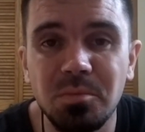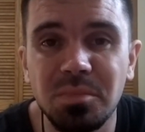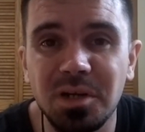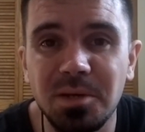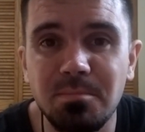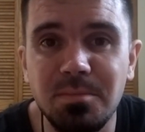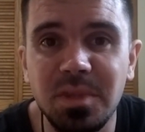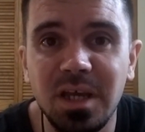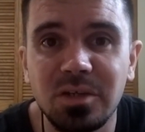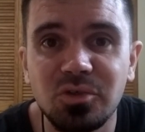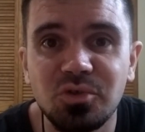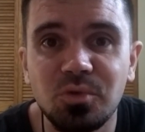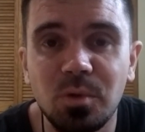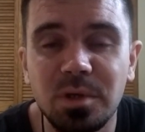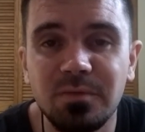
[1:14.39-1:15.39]
but I'm not
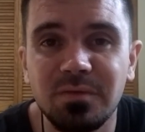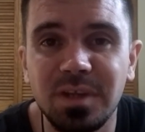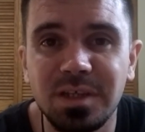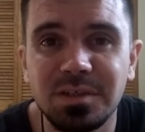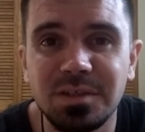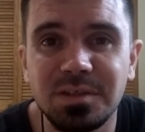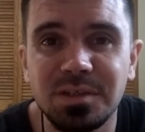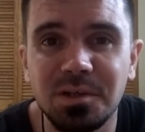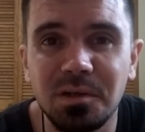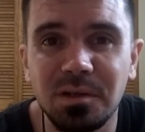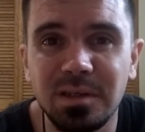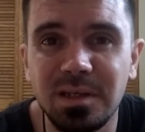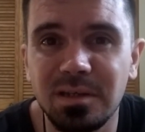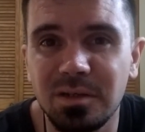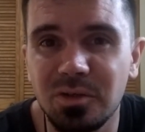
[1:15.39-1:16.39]
sure if
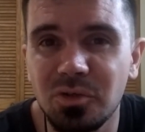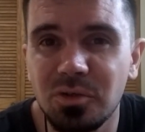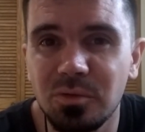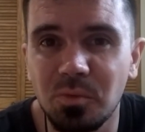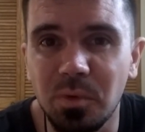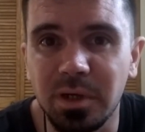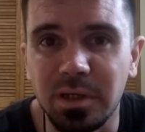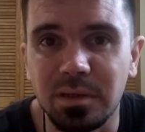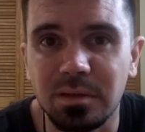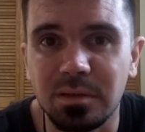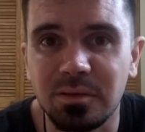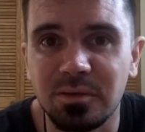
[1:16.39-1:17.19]
necessarily in a good way.